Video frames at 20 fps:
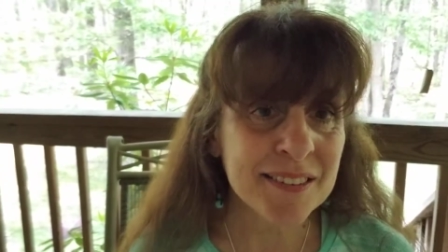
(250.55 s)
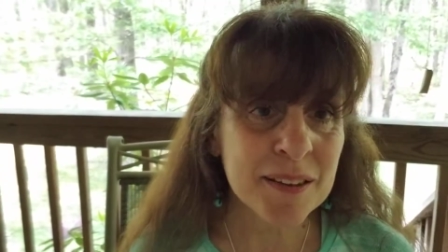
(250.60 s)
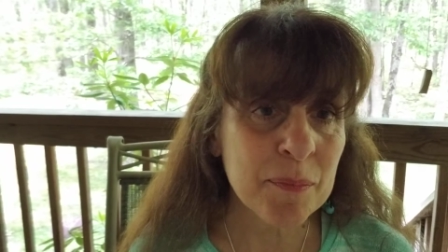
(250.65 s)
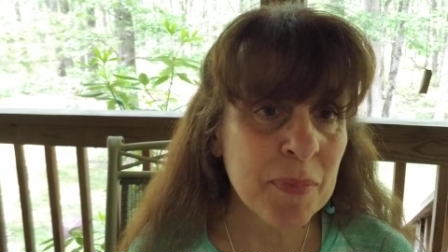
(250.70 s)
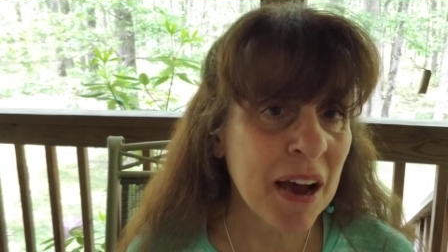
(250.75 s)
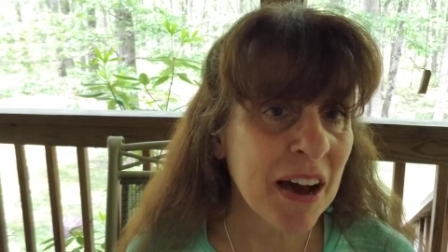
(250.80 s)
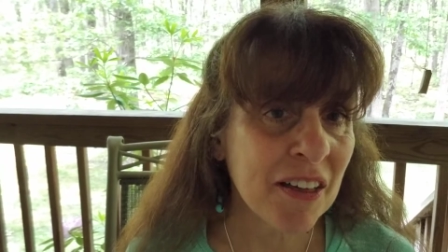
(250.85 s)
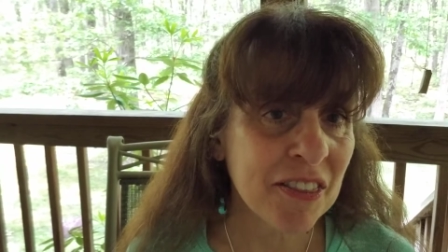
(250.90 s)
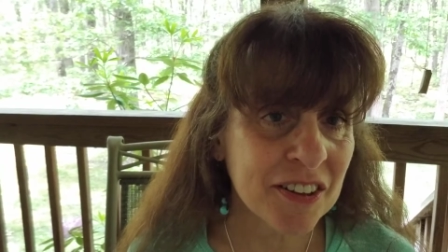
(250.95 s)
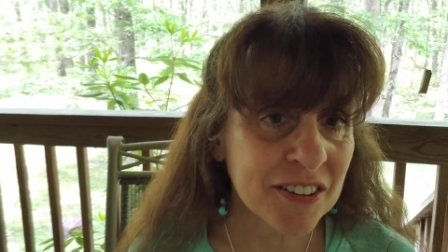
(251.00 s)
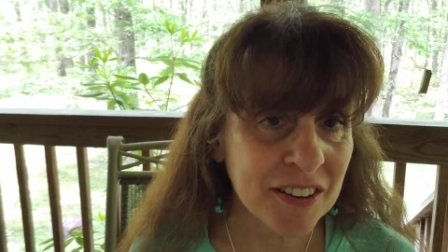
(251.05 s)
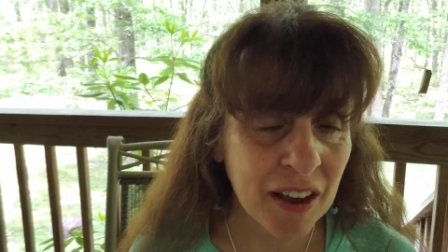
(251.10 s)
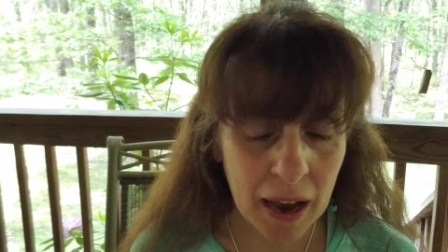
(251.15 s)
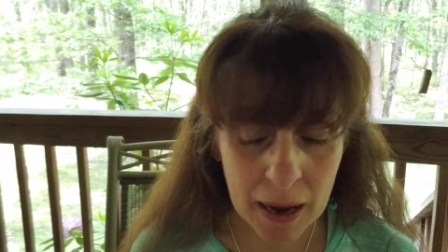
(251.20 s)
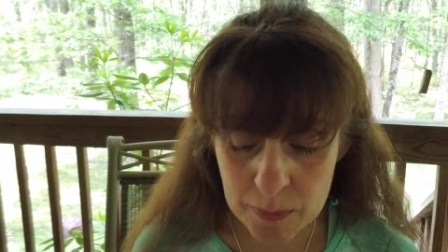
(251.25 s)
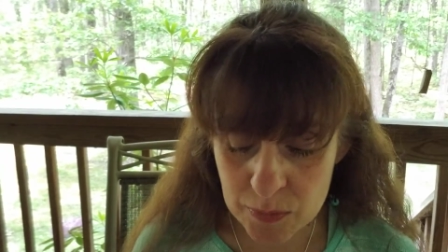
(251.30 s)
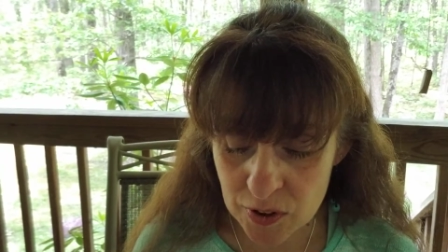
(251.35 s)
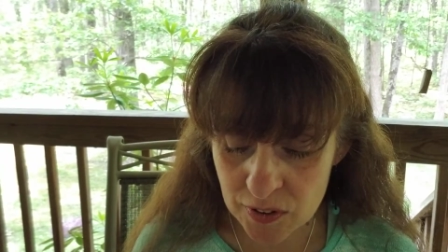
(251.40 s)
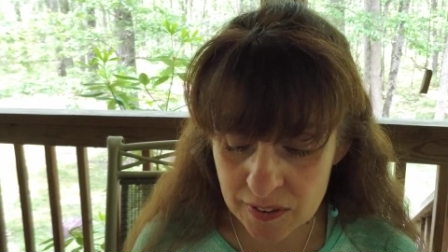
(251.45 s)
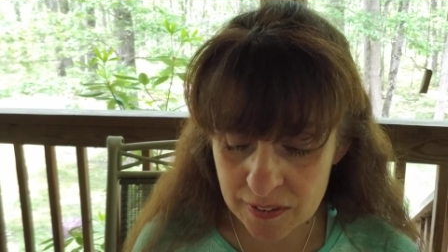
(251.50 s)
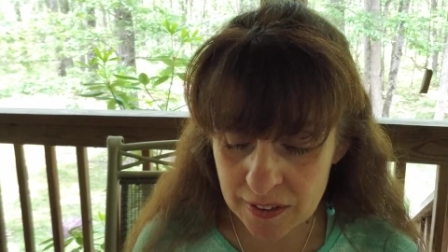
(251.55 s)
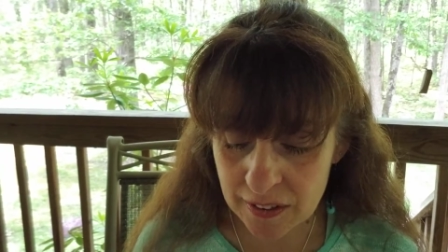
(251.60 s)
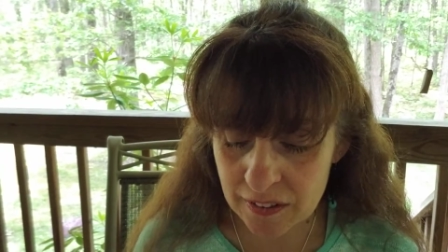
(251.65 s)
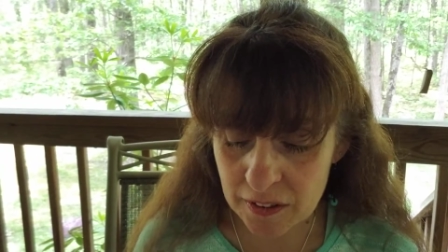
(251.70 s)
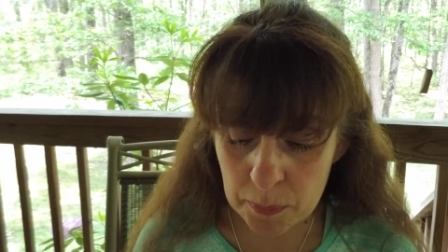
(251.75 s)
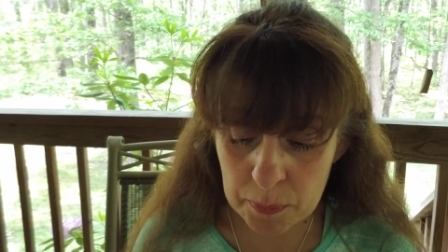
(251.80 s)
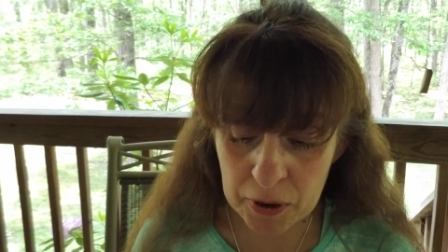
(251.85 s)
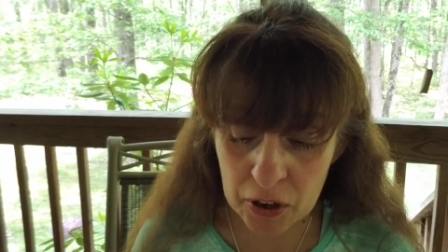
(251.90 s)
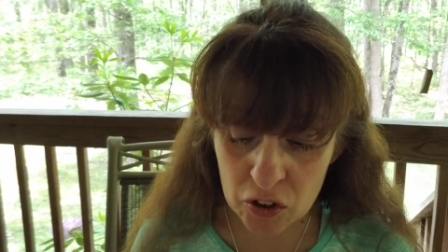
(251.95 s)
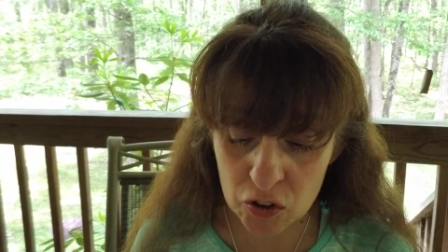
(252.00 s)
somehow the time just
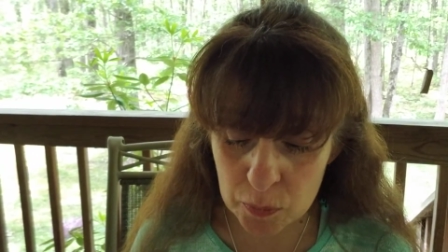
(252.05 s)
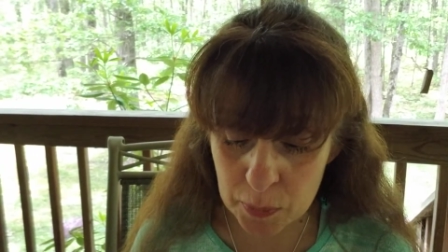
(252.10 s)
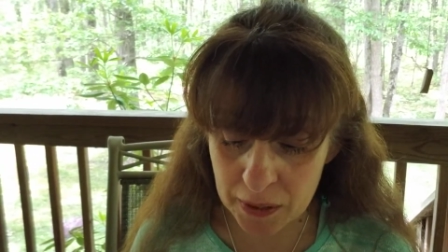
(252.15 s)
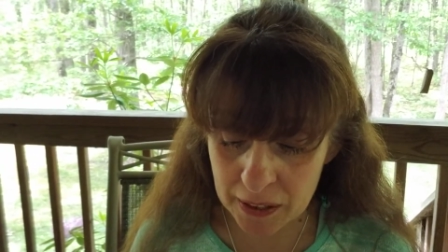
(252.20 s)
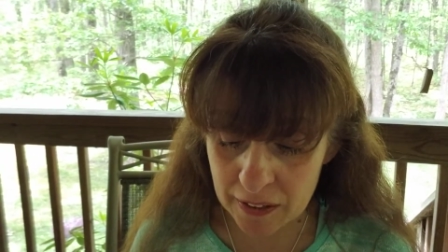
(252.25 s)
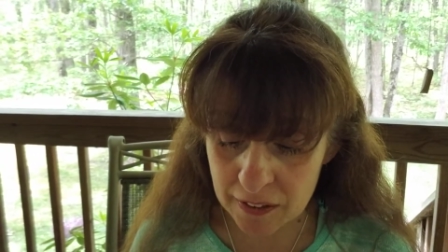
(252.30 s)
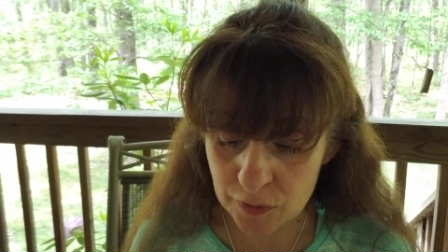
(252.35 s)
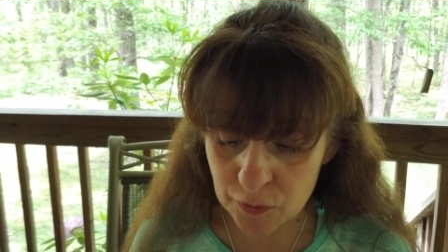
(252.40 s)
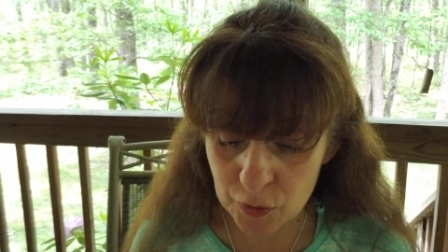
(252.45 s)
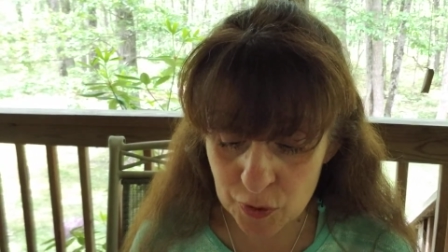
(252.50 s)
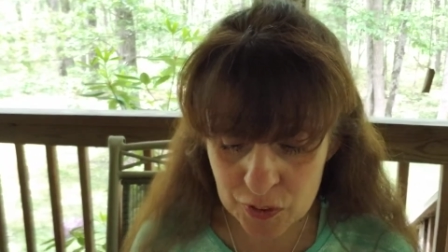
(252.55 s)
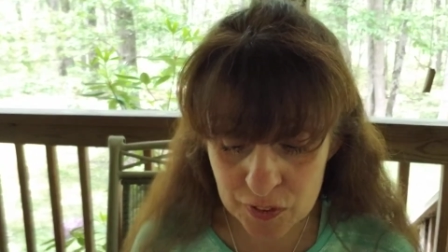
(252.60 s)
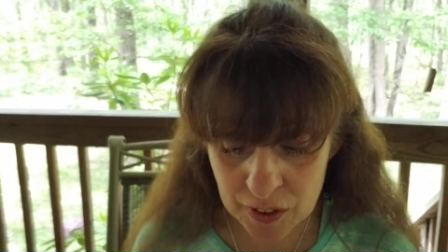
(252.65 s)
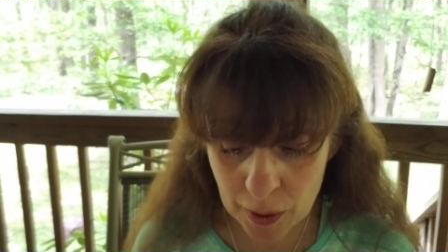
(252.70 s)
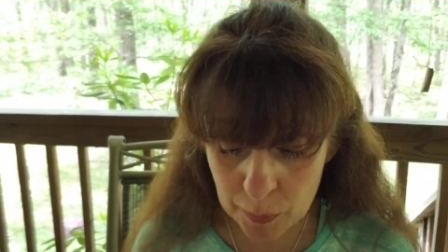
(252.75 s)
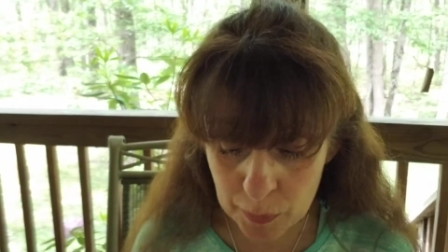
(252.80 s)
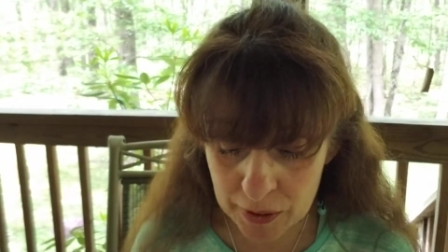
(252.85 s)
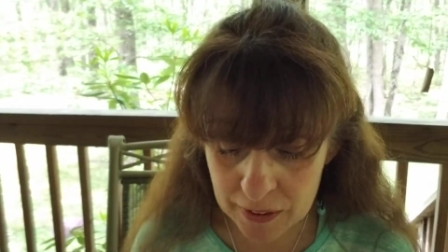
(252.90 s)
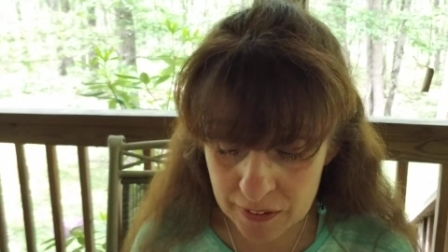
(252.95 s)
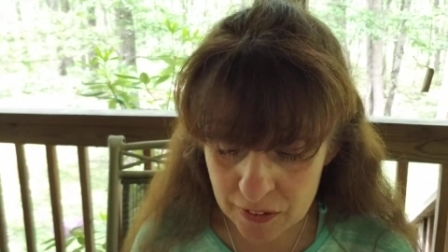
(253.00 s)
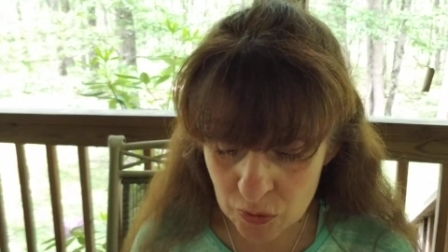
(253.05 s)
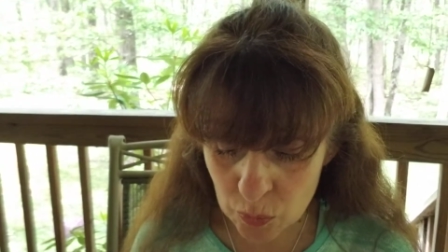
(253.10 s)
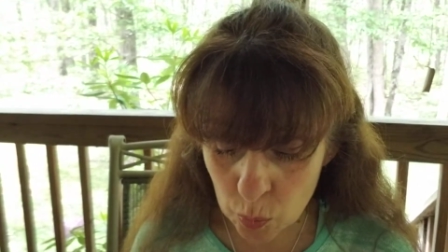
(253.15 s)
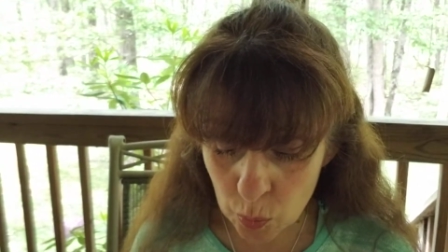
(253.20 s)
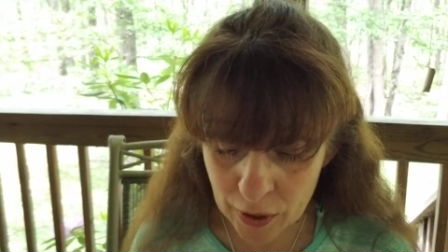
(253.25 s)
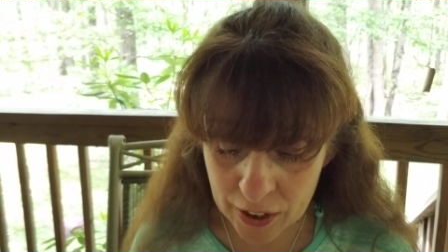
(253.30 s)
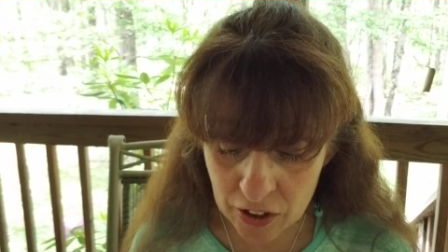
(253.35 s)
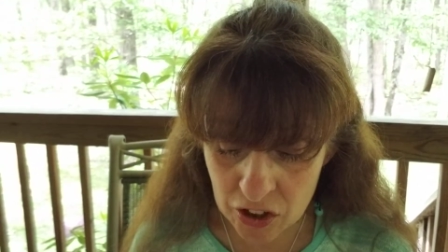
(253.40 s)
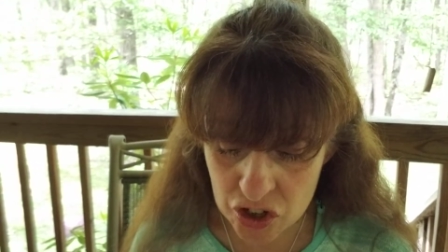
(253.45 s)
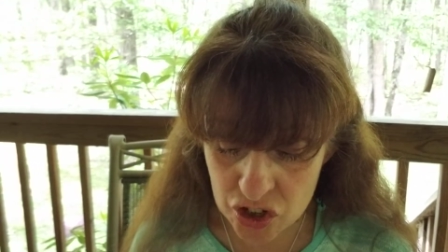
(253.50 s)
disappears because for some reason
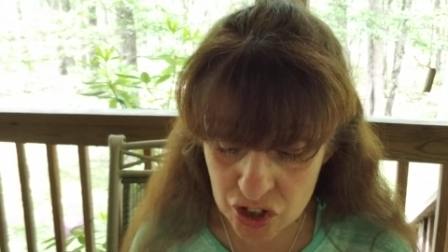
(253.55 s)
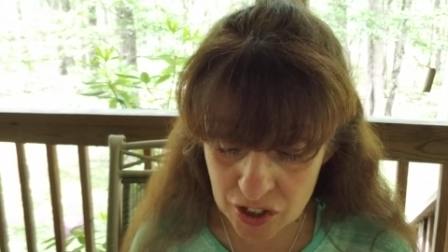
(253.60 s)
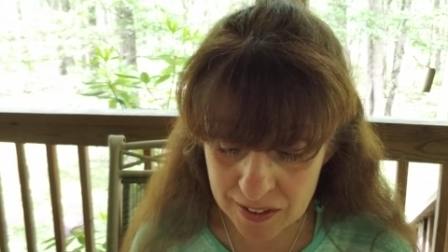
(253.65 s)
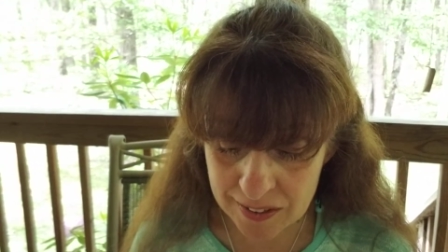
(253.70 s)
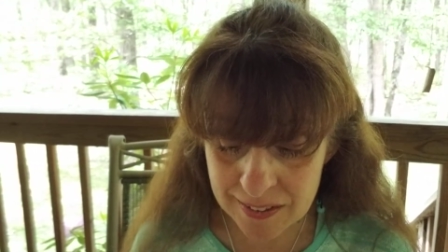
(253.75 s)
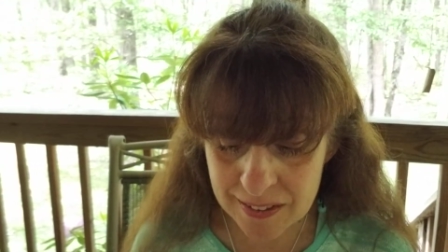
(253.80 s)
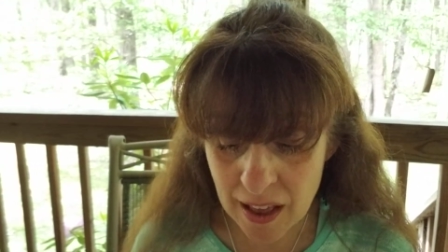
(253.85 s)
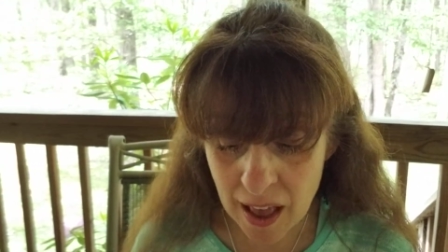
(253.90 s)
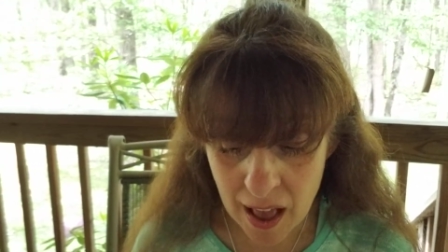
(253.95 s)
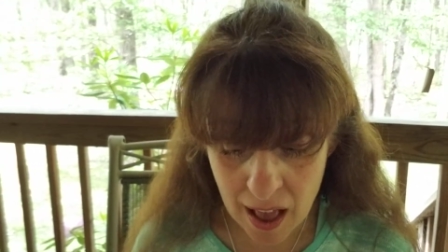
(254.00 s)
we are just